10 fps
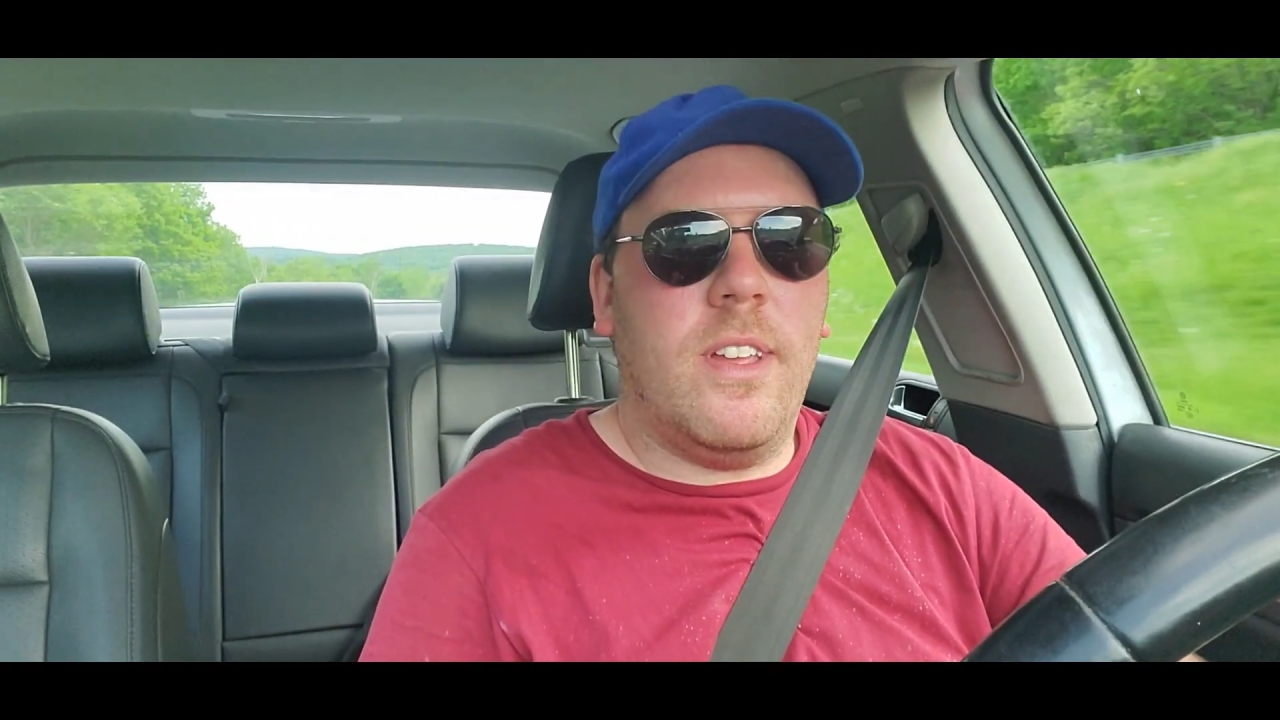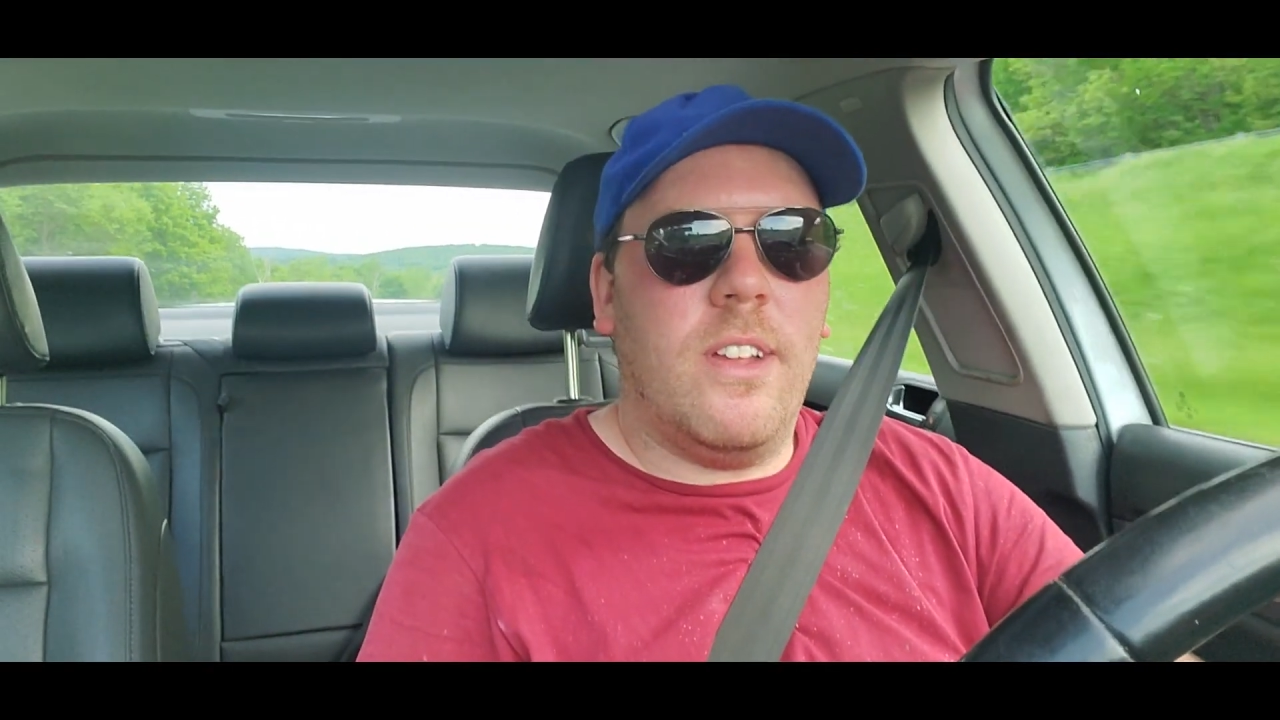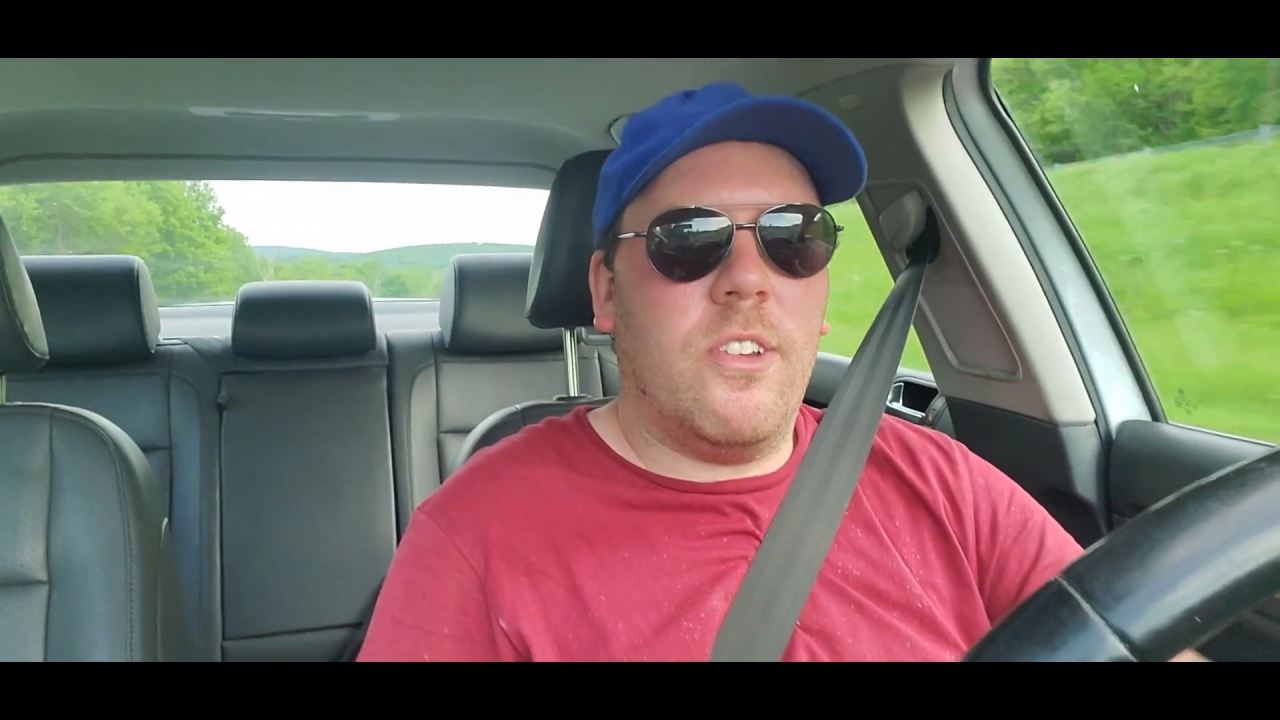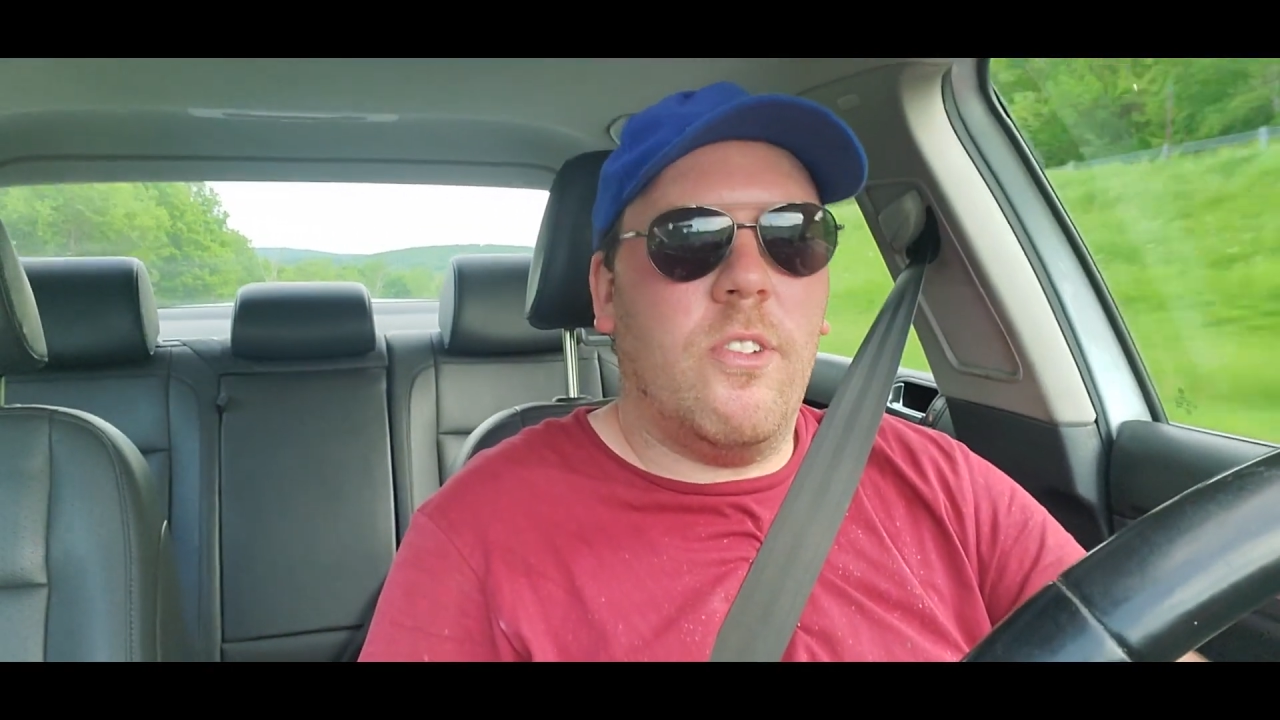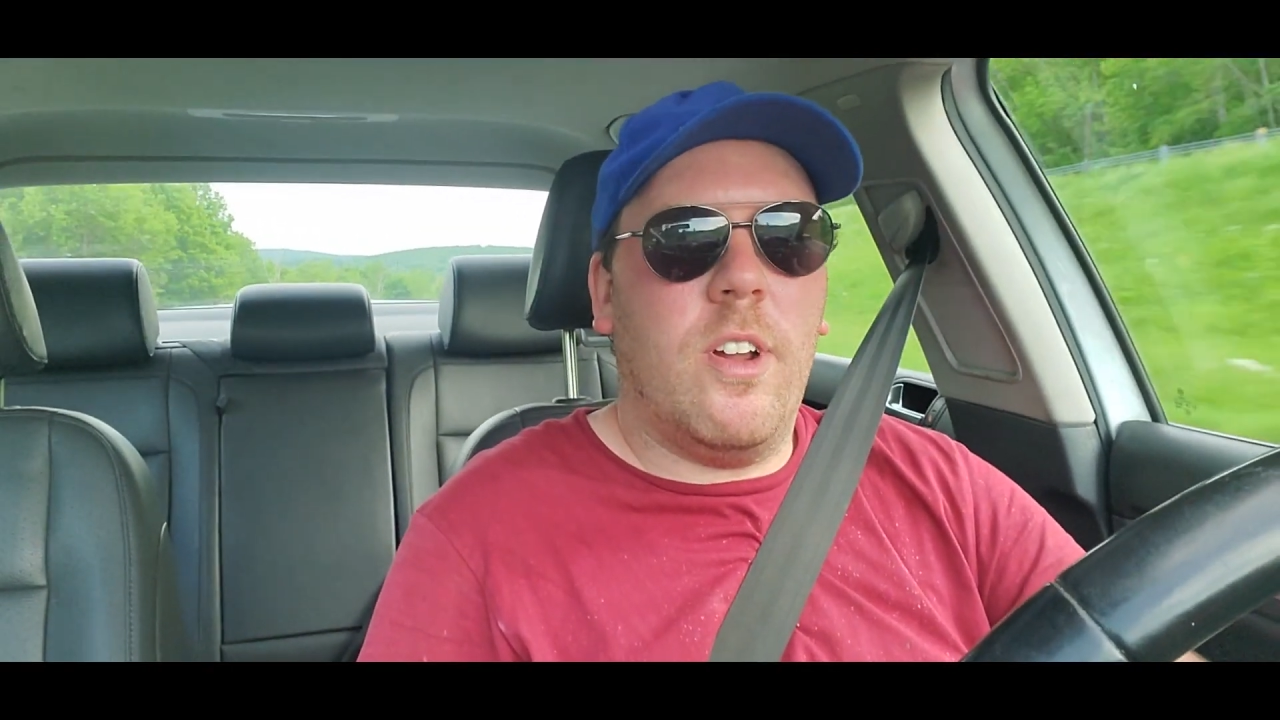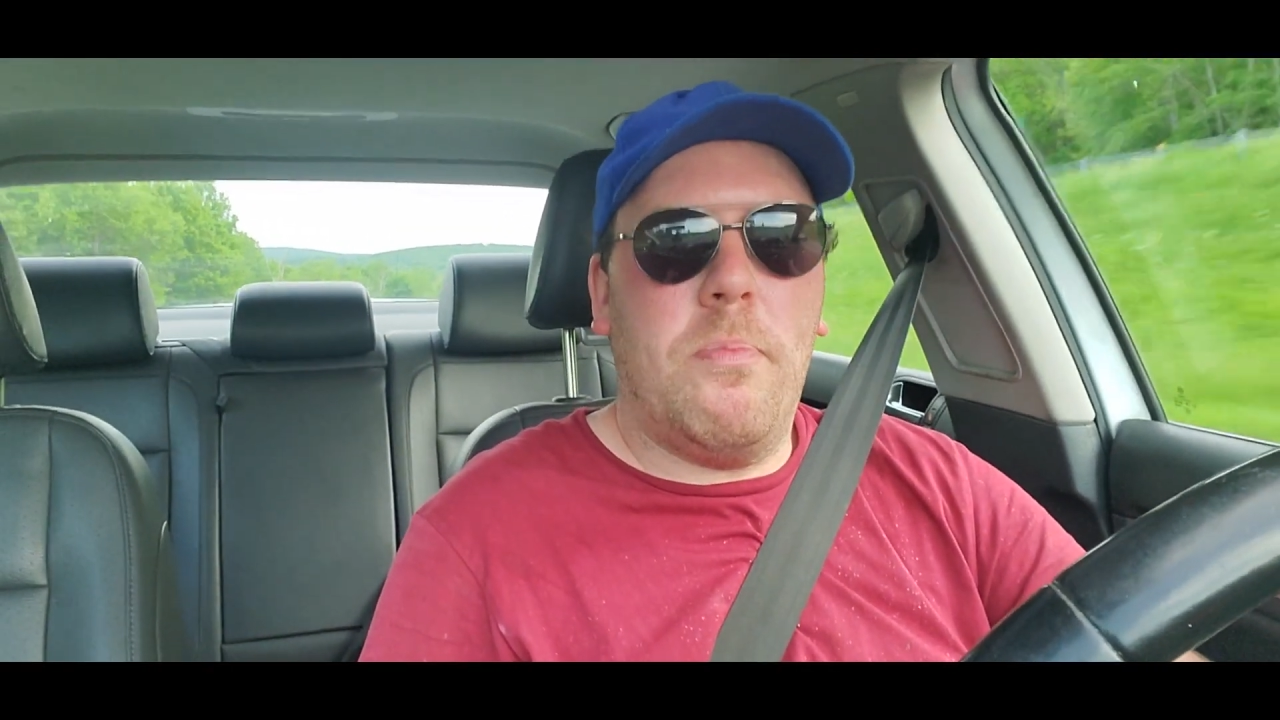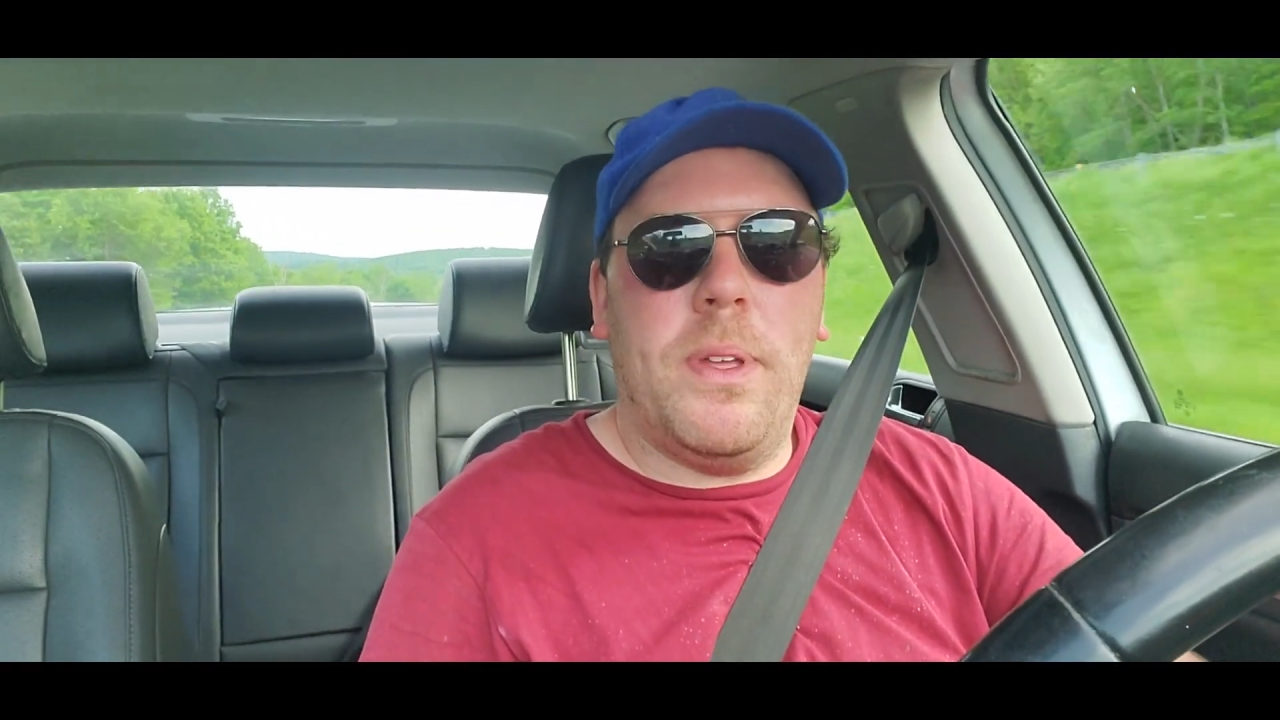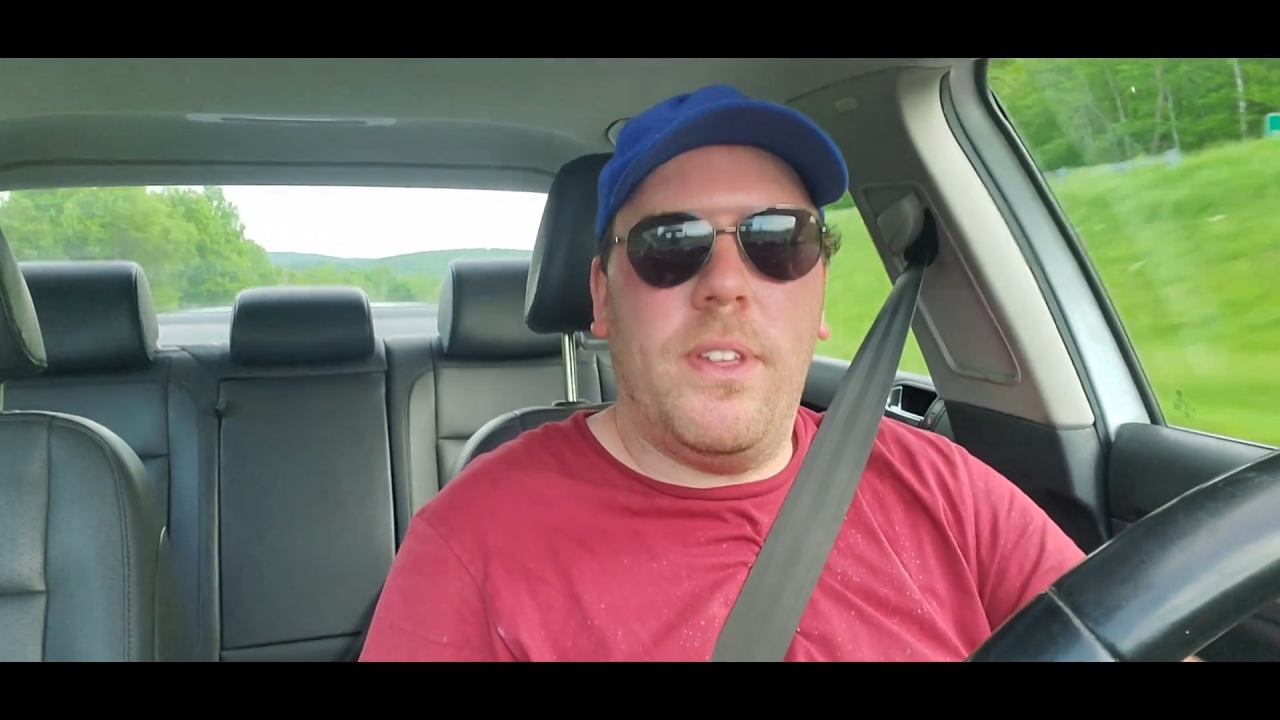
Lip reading: things going up